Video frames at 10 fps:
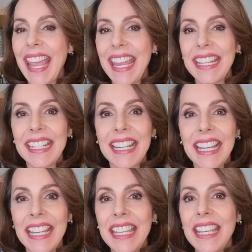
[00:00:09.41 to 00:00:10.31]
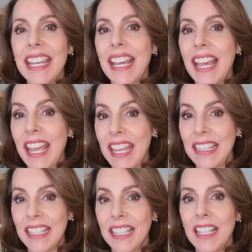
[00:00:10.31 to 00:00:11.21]
and he
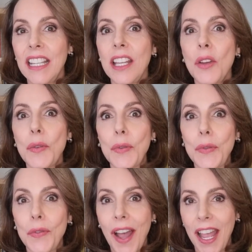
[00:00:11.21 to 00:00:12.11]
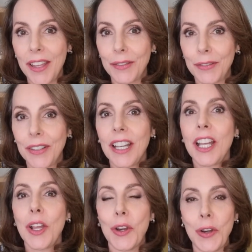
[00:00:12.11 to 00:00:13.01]
had 5
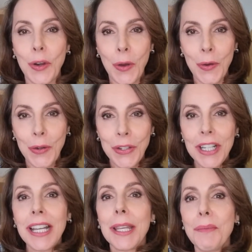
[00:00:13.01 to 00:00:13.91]
long,